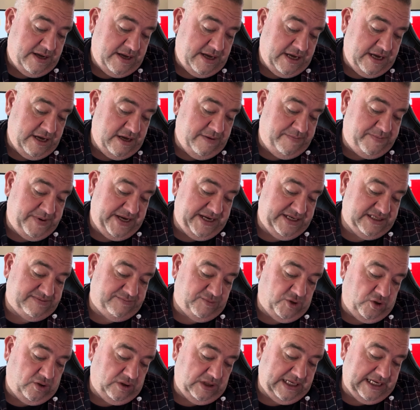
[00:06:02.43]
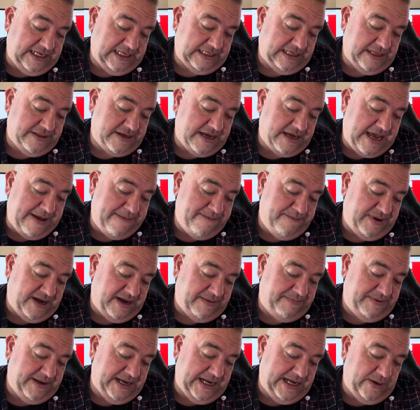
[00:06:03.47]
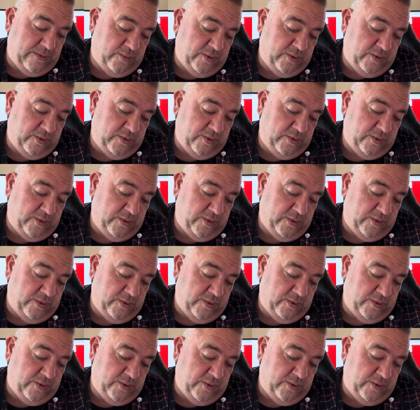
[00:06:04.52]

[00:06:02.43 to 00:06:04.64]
It appears more likely that Mbappe